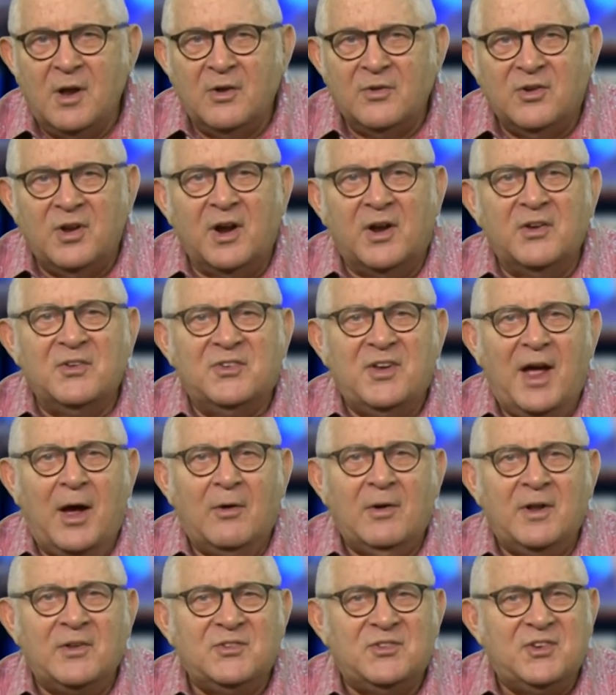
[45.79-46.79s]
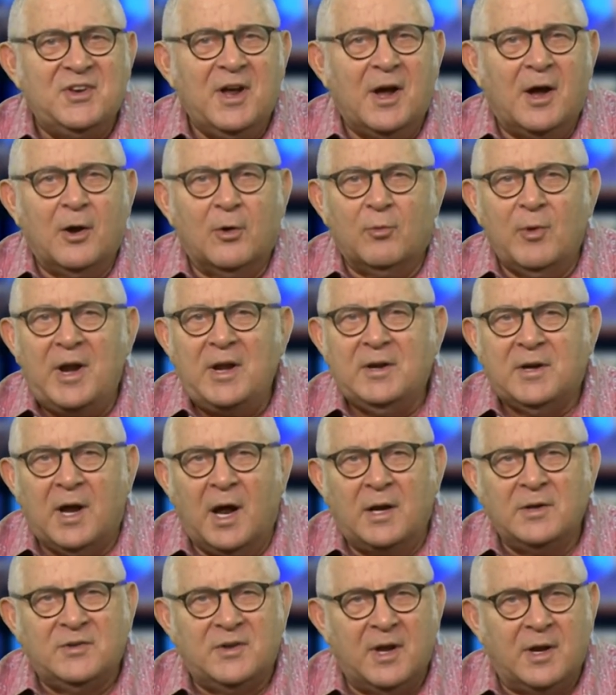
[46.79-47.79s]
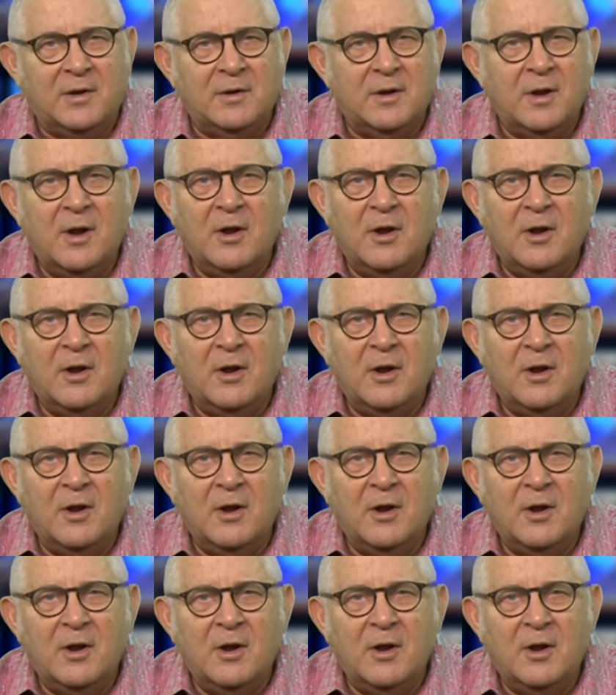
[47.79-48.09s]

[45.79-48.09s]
Check us out and see our great content